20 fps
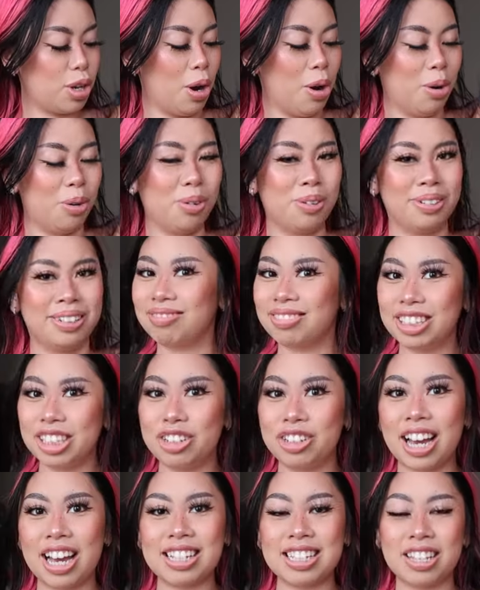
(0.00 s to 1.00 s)
so
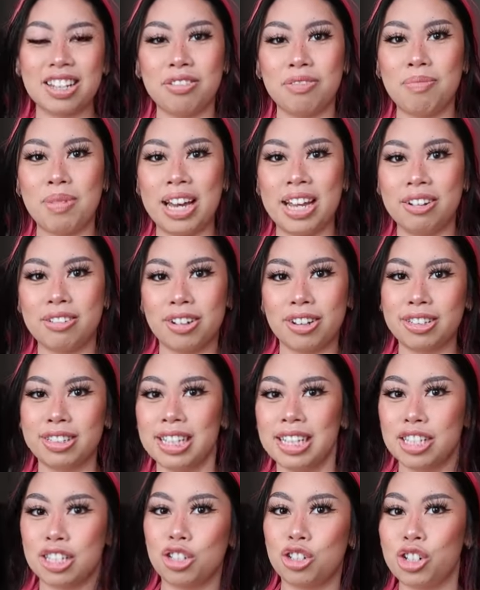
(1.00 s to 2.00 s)
you guys have might have heard
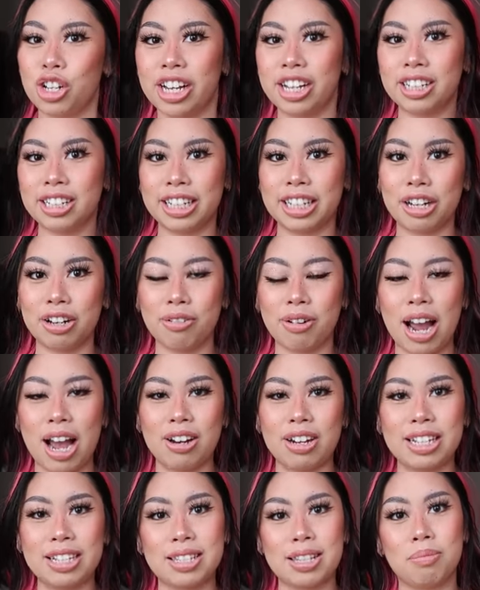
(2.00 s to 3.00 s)
this jangling
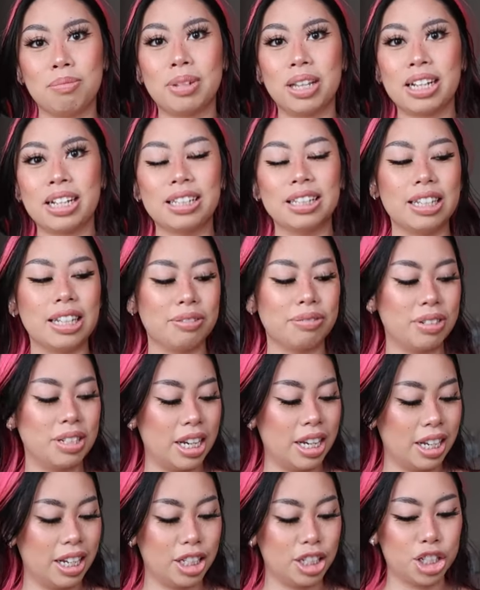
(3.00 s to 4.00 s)
around as i'm like
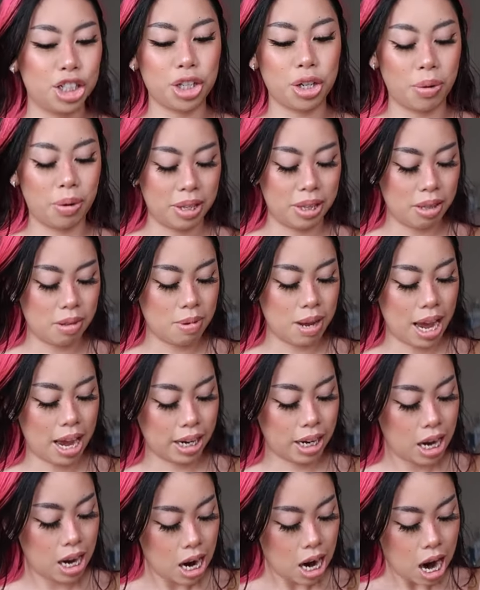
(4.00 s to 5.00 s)
lifting and showing the
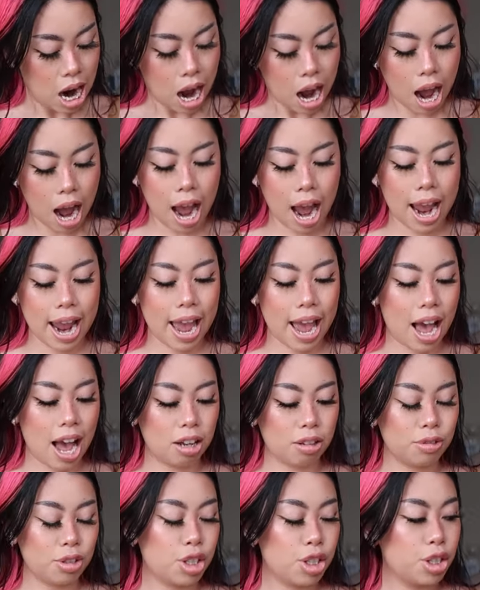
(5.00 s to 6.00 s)
bag i
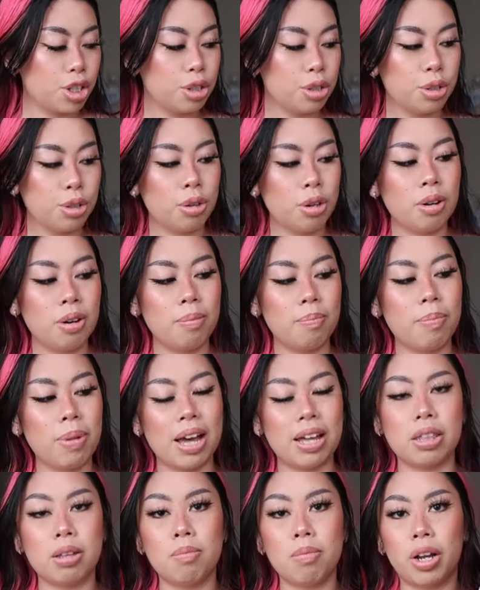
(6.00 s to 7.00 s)
have two
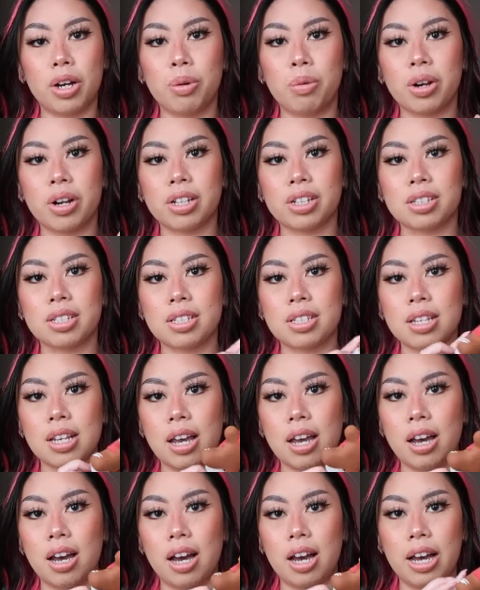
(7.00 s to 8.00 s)
bath and body works
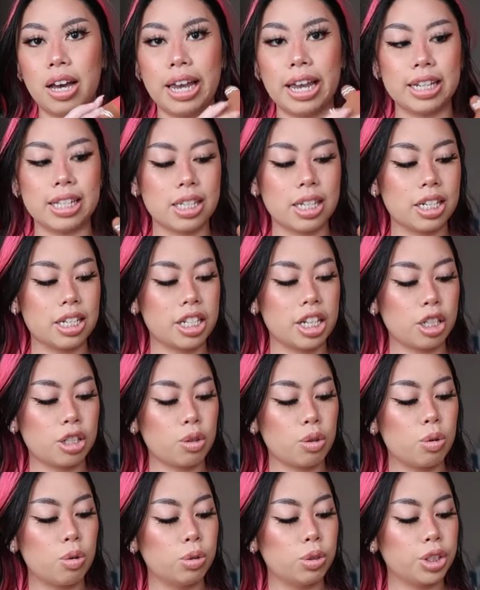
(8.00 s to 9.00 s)
uh, hand
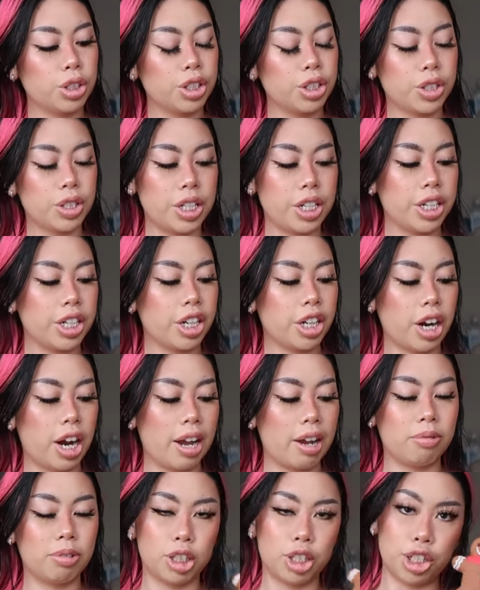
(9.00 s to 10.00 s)
sanitizer holders here i
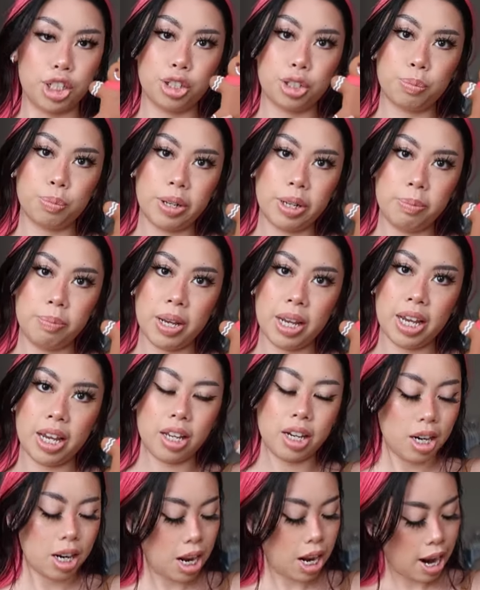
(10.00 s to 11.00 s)
have a gingerbread
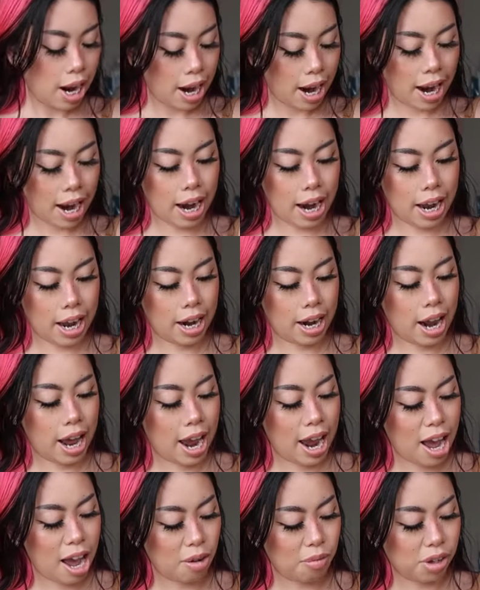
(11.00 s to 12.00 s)
man and i
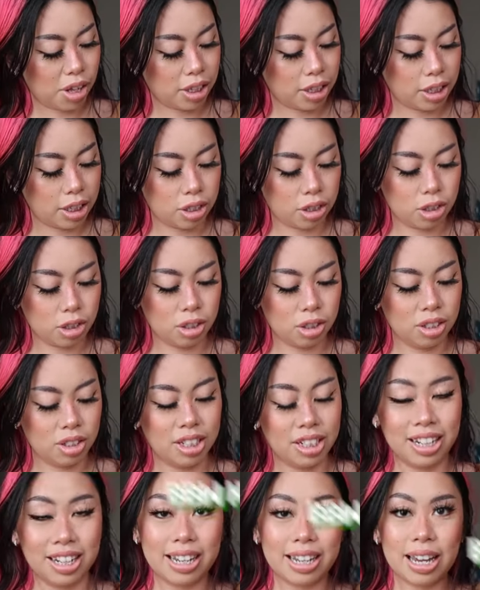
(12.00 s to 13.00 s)
have a little
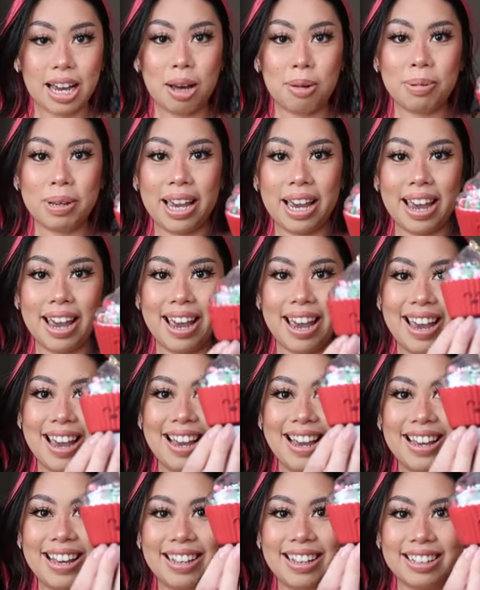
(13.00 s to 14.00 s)

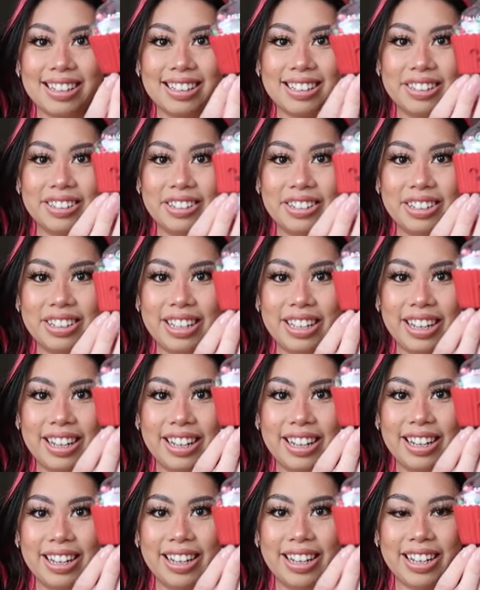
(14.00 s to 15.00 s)
cupcake look
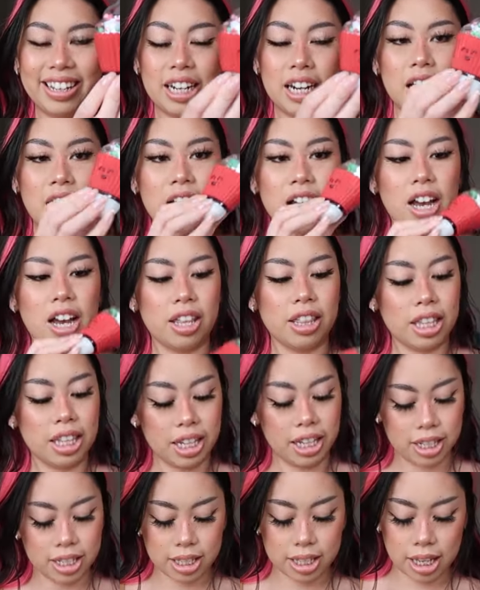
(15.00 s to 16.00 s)
at
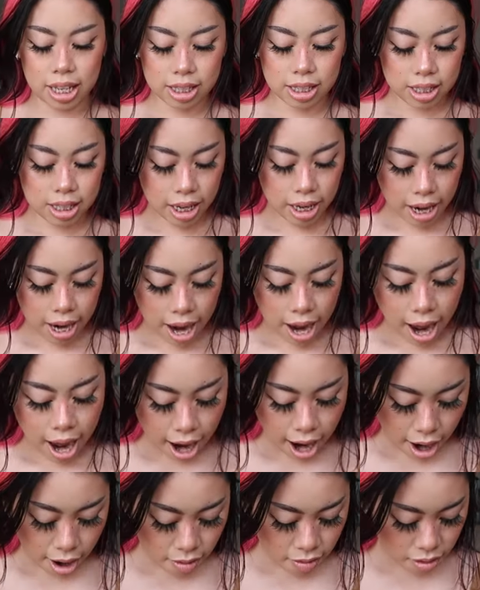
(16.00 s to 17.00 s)
the scents that i
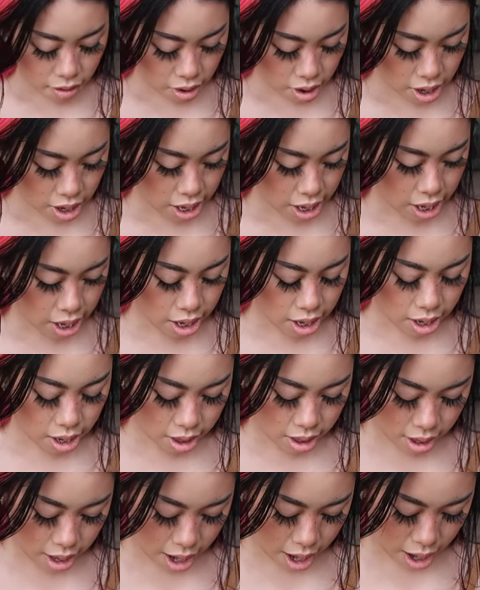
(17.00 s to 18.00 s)
have
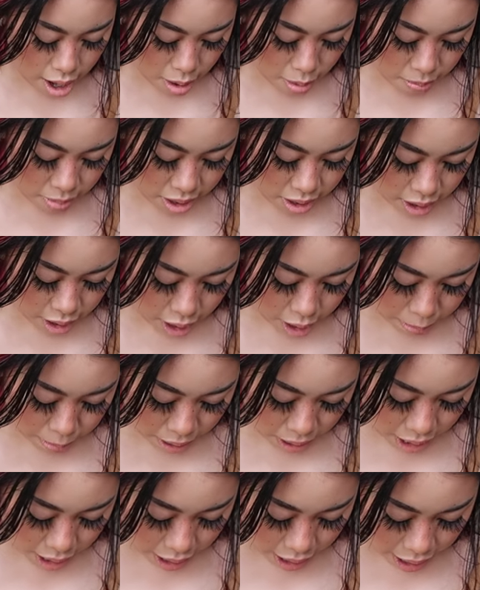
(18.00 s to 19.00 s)
in um, in the
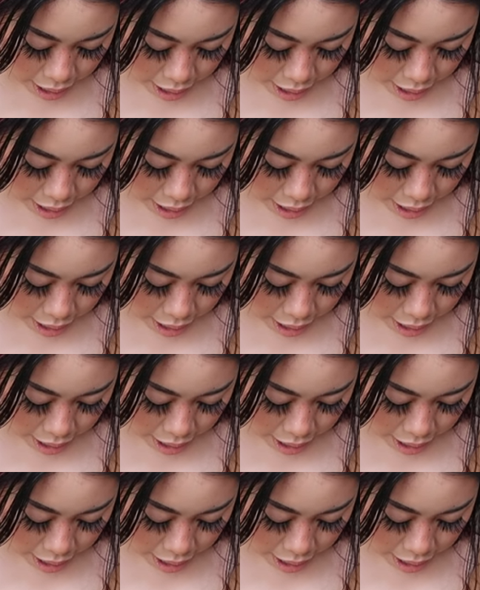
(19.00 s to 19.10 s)
cupcake